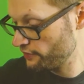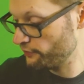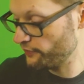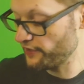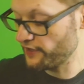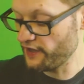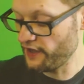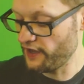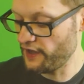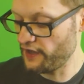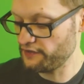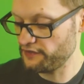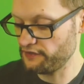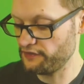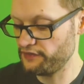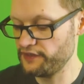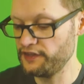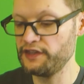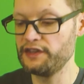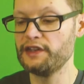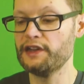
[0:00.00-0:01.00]
We
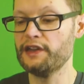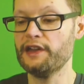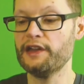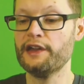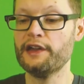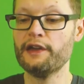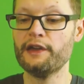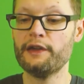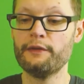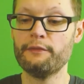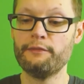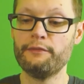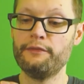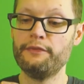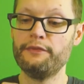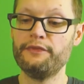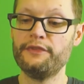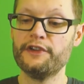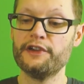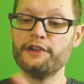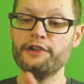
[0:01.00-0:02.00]
got the
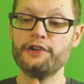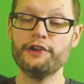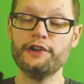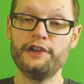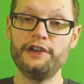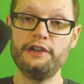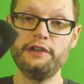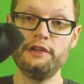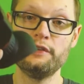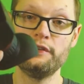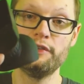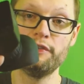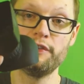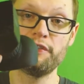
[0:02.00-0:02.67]
hood,